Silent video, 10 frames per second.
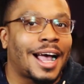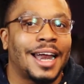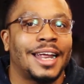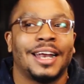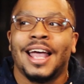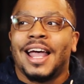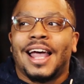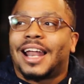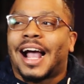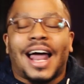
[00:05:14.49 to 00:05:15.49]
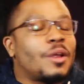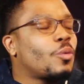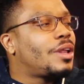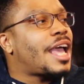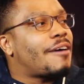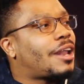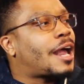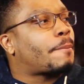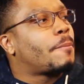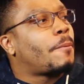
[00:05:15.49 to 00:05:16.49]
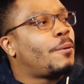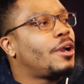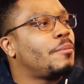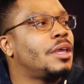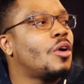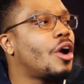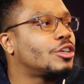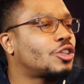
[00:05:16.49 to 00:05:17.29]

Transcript: Like, I didn't really have a lot of people putting me on.